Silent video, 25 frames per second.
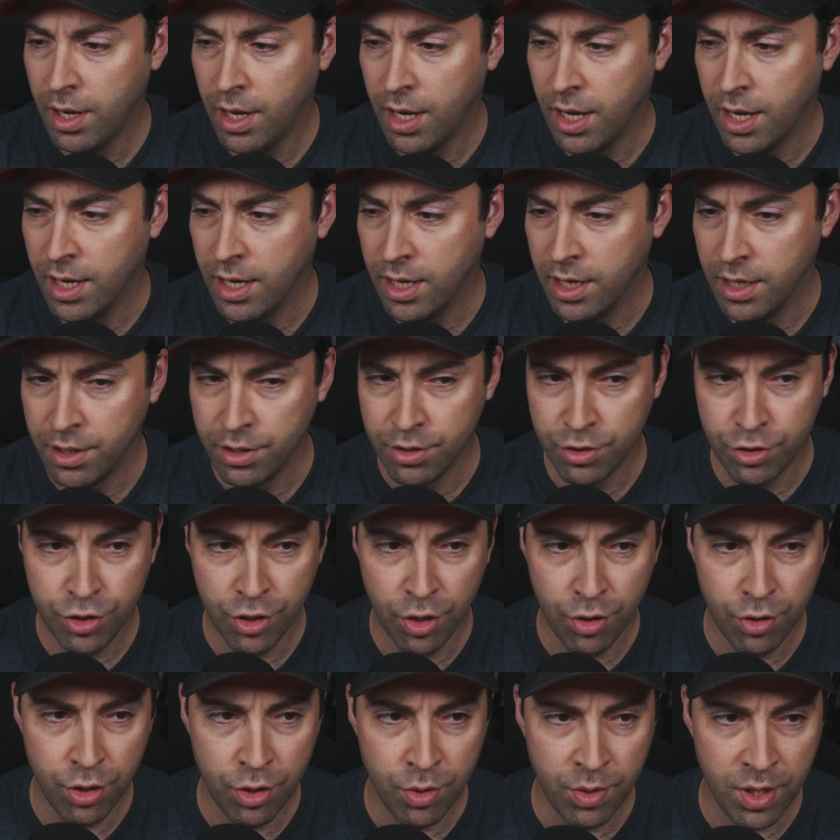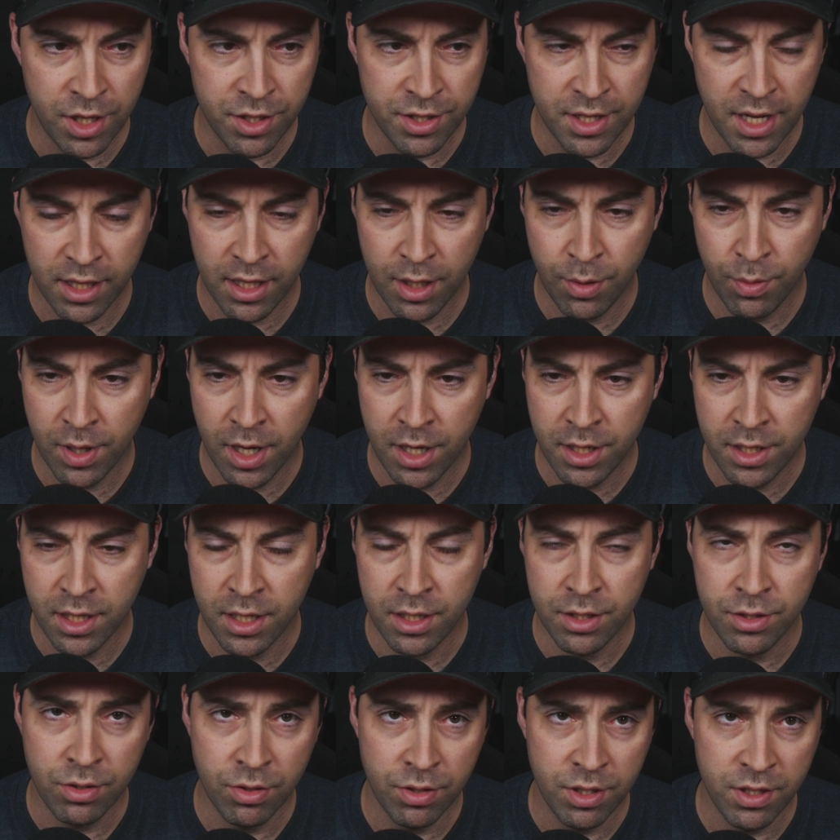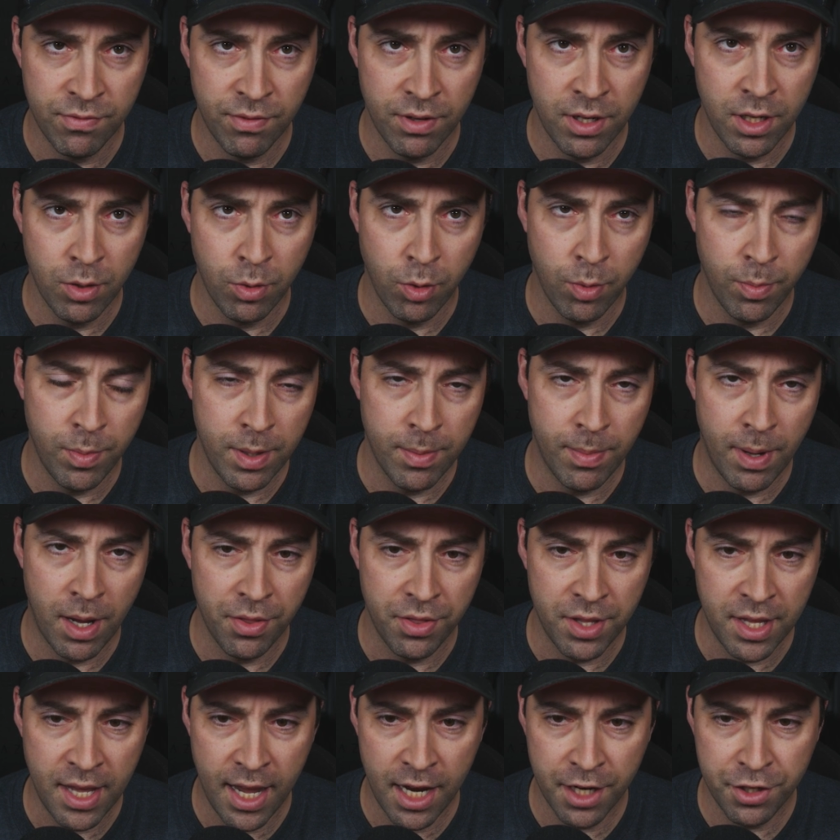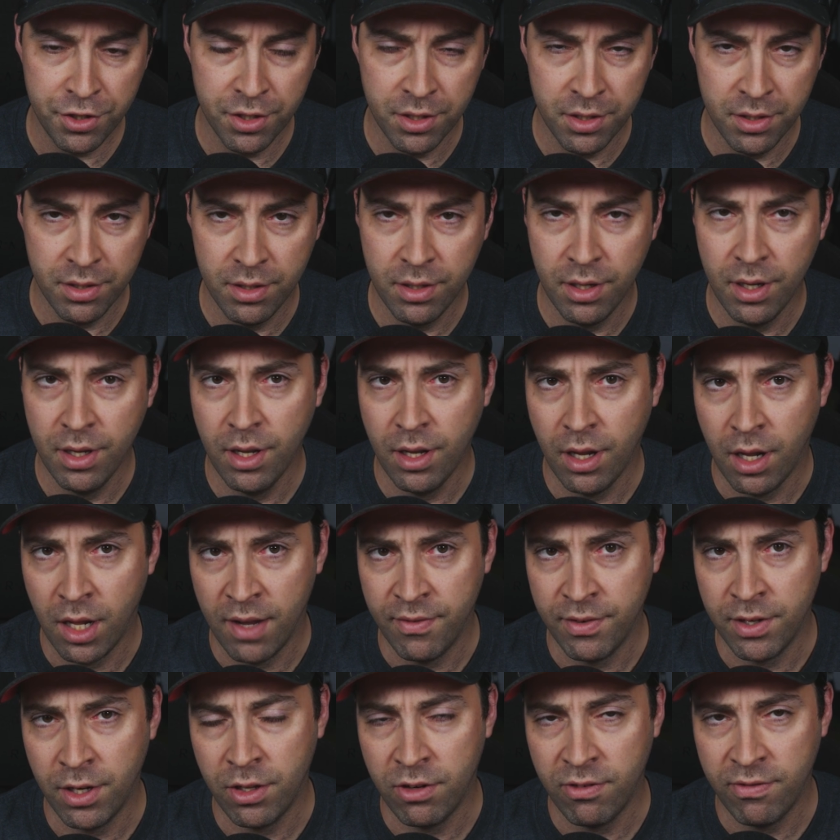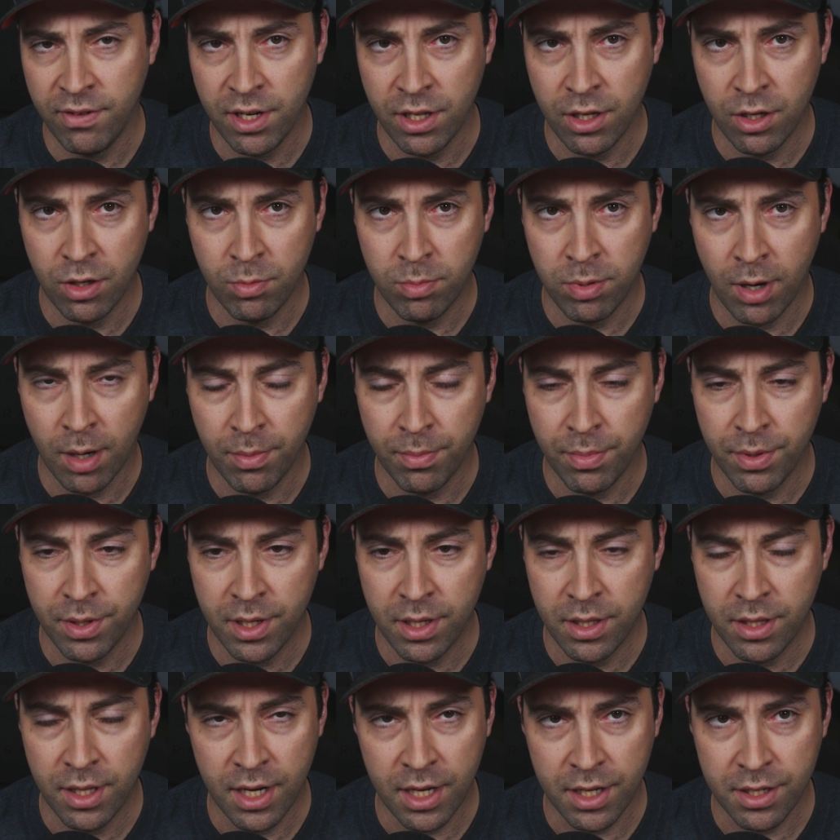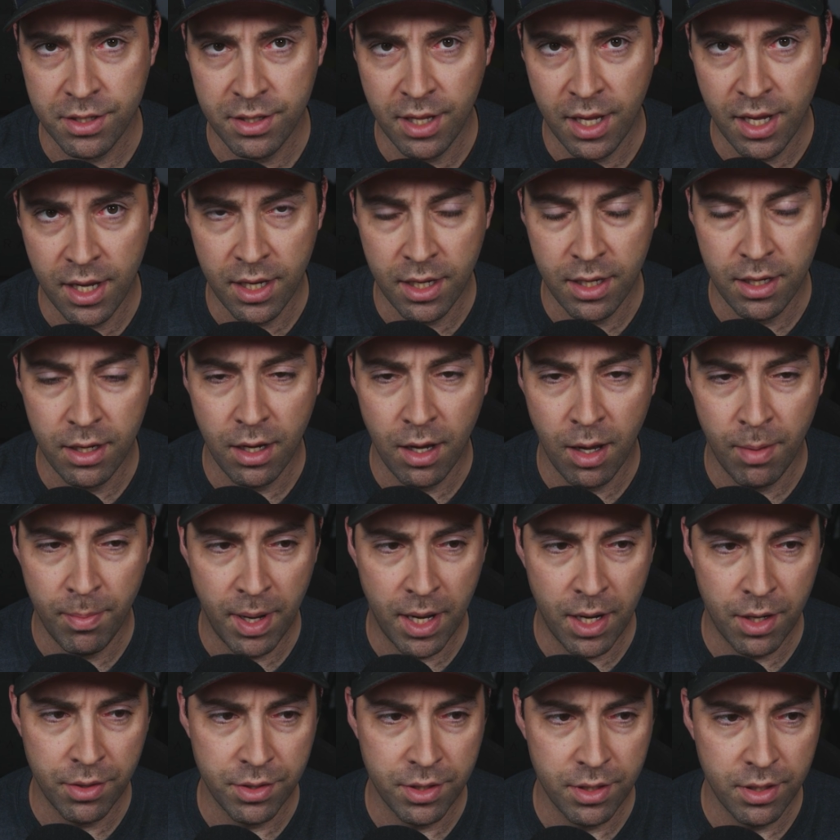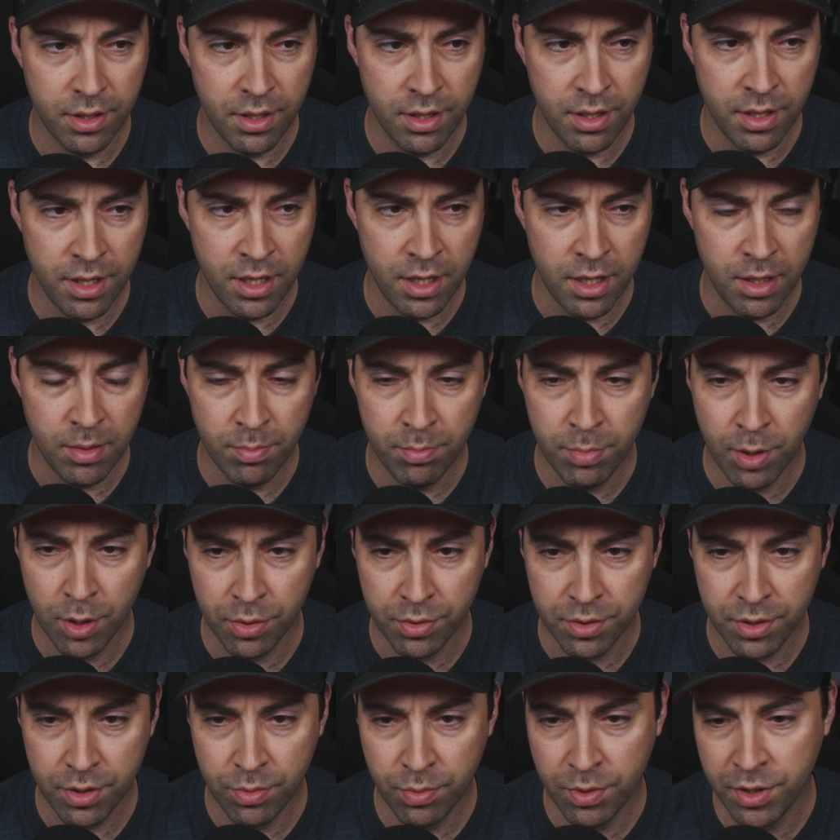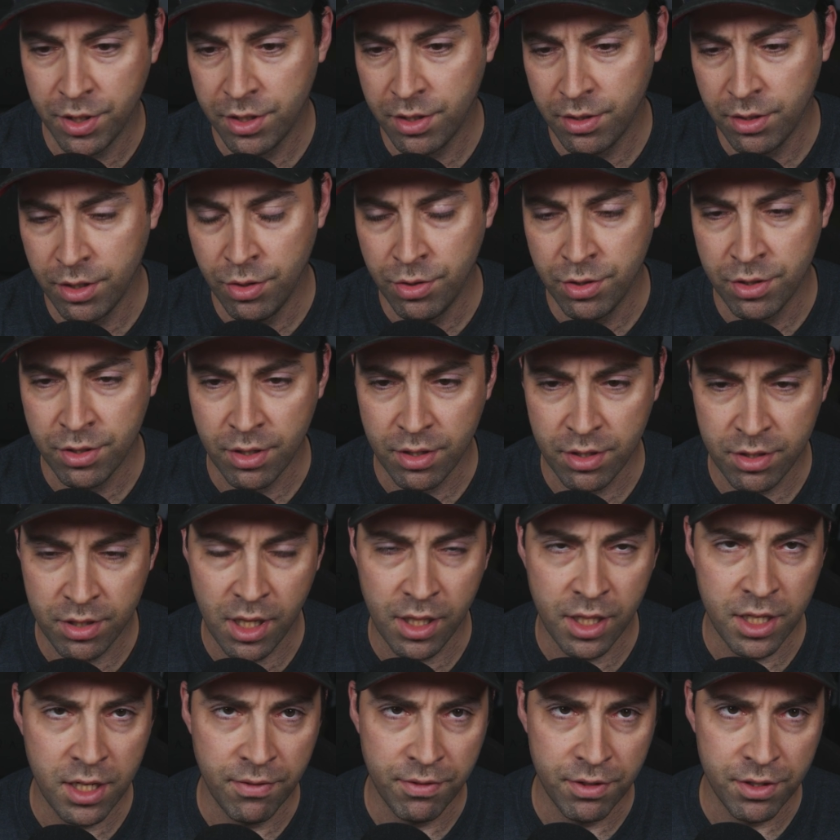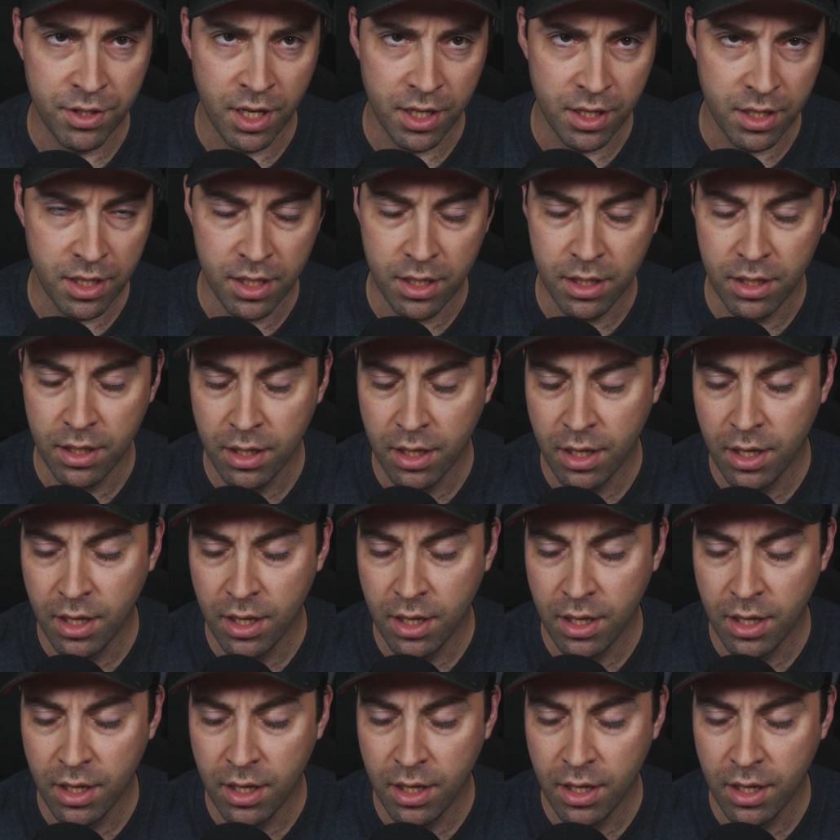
and show you exactly what I did. So this video will be about the action. I'll have another video probably the next day about the bolt, which uses a slightly different technique.